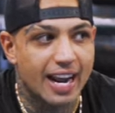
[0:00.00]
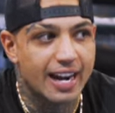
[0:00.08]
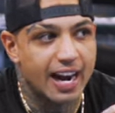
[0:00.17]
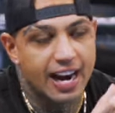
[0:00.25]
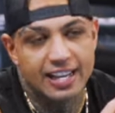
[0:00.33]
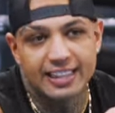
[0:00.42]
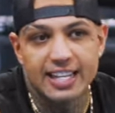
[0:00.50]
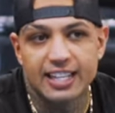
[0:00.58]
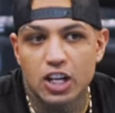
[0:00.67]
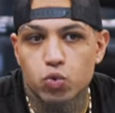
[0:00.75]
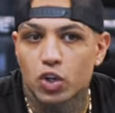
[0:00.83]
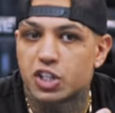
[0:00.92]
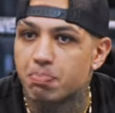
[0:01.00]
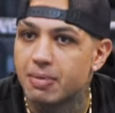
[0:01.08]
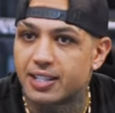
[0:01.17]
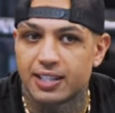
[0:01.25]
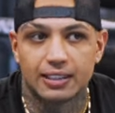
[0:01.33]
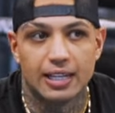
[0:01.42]
and, and I think that's what's
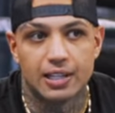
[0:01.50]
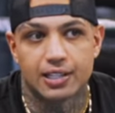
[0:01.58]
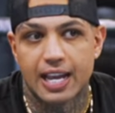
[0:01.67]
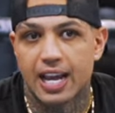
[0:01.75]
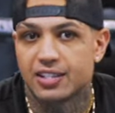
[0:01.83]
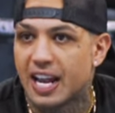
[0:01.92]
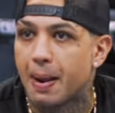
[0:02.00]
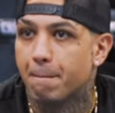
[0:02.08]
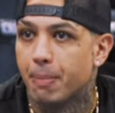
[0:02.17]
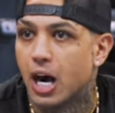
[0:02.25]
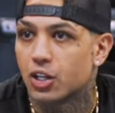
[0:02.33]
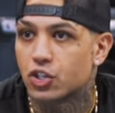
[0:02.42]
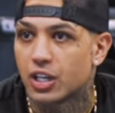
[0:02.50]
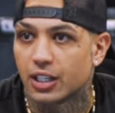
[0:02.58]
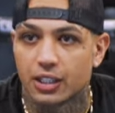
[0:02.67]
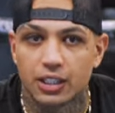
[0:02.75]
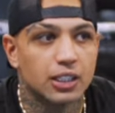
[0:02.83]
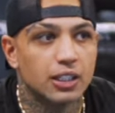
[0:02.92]
missing these days in boxing.
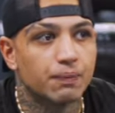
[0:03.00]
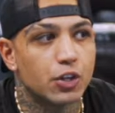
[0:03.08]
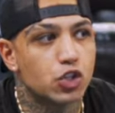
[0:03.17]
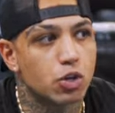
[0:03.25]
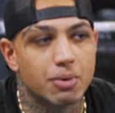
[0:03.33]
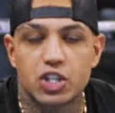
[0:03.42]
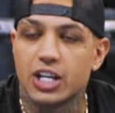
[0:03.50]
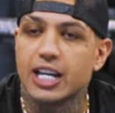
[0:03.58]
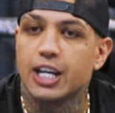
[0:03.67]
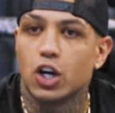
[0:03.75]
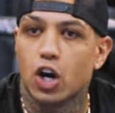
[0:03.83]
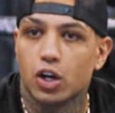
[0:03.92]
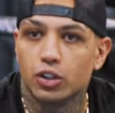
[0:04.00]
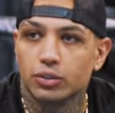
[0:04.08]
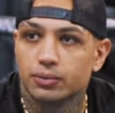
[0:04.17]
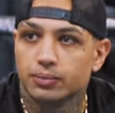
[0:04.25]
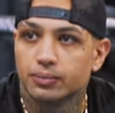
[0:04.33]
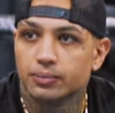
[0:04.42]
There's too much ego,
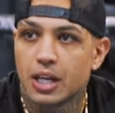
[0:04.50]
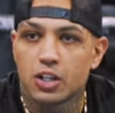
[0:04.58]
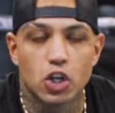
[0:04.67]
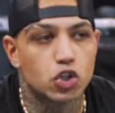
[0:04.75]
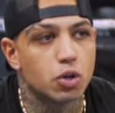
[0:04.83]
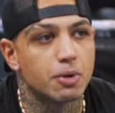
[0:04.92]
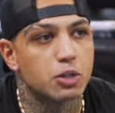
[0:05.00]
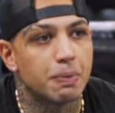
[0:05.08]
there's too much